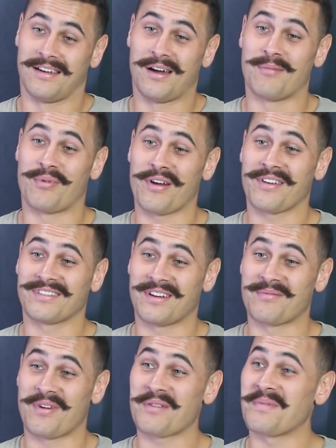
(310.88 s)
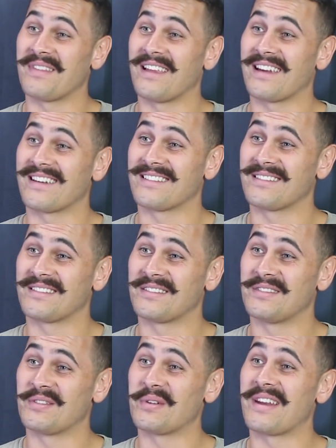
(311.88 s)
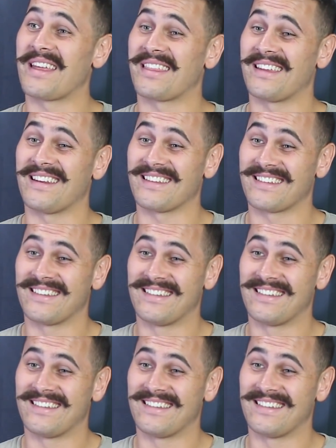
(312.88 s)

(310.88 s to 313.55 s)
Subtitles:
I broke my leg doing athletics.